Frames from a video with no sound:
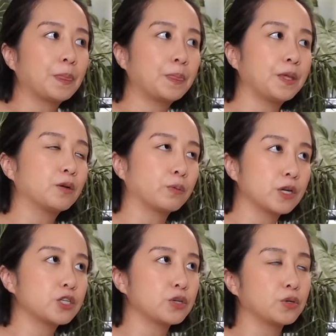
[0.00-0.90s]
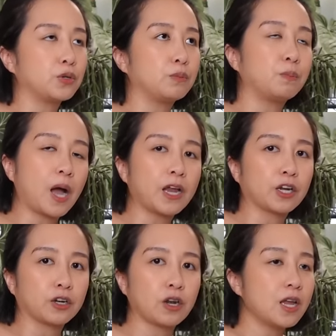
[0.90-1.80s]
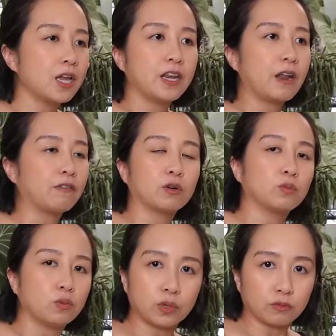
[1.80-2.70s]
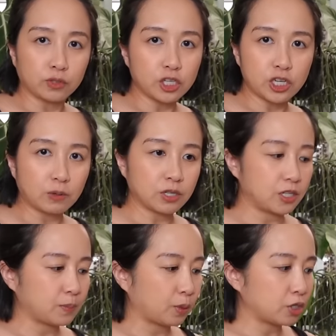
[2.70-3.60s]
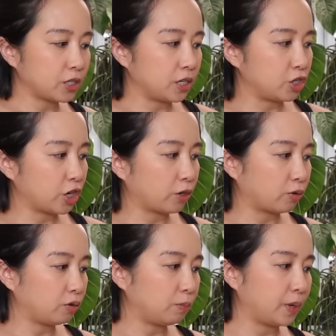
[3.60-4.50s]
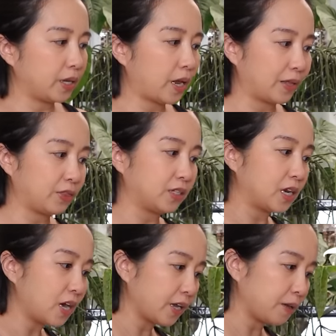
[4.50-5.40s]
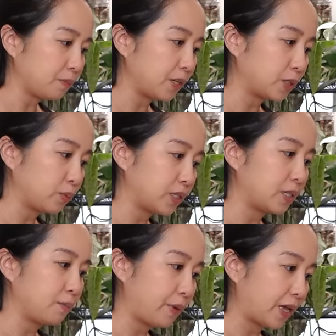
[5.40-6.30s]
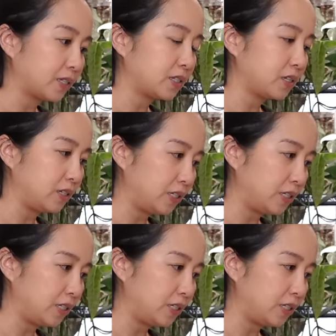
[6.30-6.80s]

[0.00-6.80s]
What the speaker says: the original buyer never would have reached out to this person in general. But at the time, this was the best